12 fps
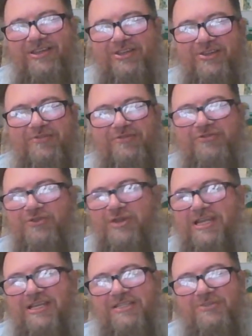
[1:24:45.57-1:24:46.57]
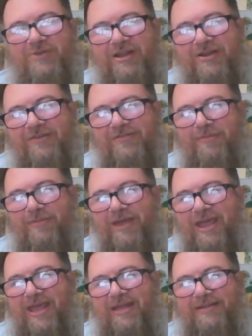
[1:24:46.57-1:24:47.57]
You'll freeze right off the
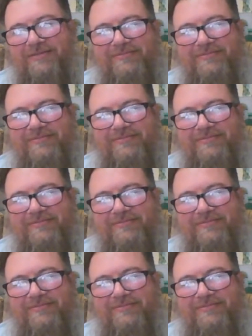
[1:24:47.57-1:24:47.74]
bat.